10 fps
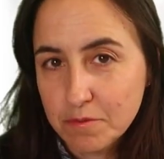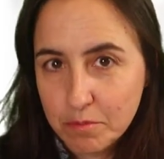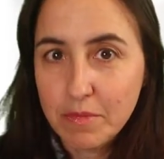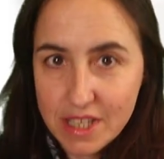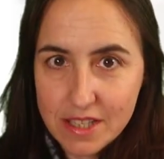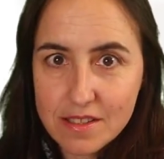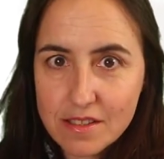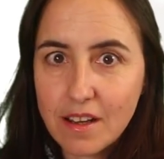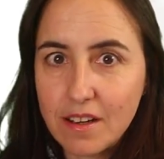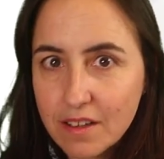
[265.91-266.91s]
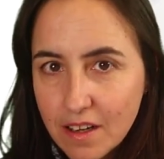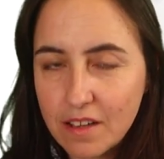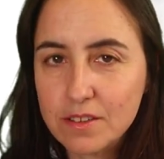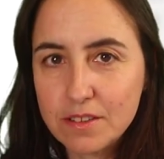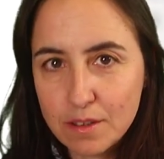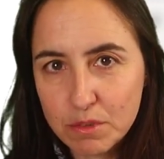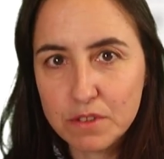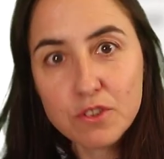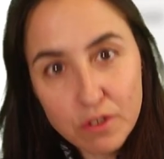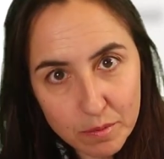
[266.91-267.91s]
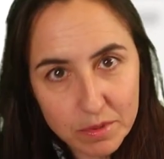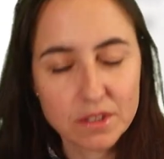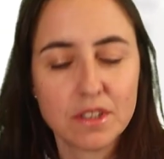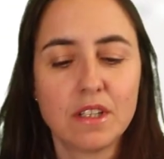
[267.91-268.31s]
means that it counts the number of trips